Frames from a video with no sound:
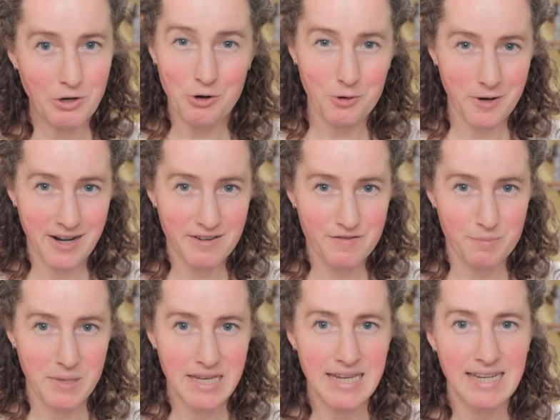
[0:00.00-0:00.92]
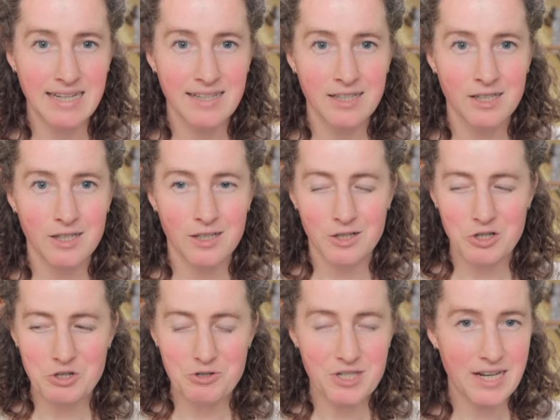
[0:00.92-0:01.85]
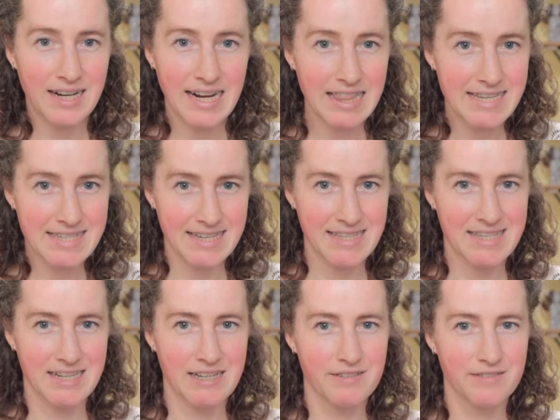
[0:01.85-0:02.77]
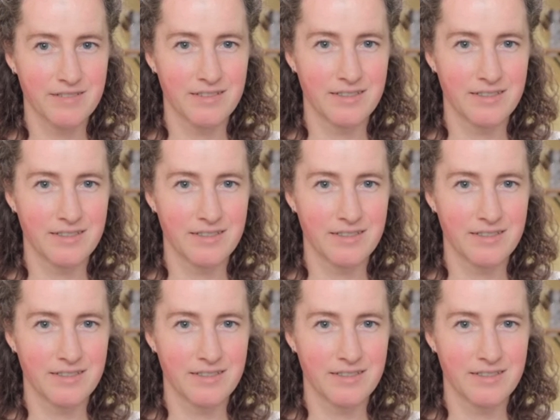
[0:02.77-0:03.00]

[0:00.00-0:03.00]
creative being who's highly sensitive,